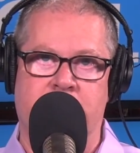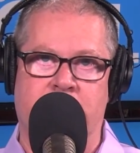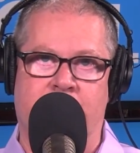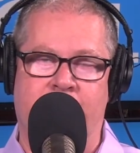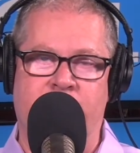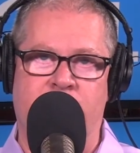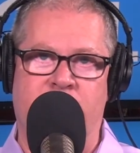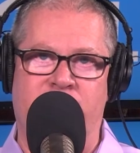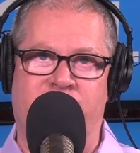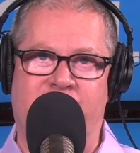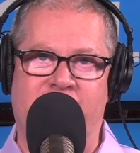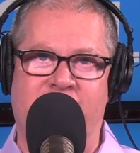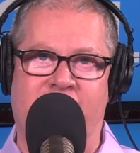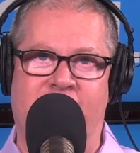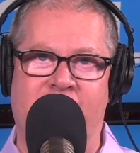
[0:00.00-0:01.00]
Yeah. I'm Have both. you been
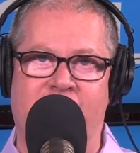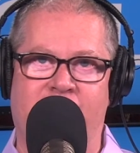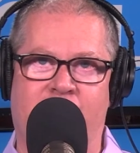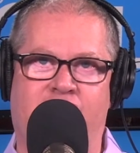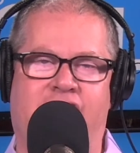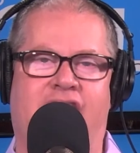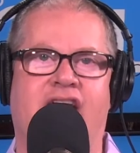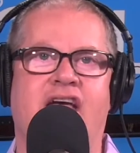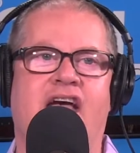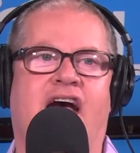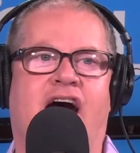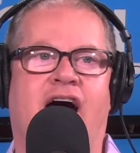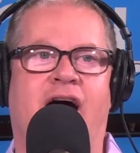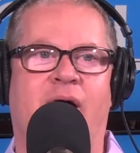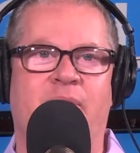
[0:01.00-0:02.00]
fed today? Okay.
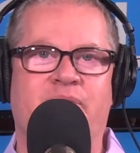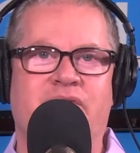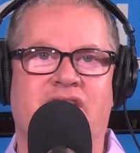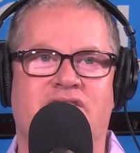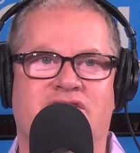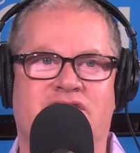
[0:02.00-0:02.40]
Um,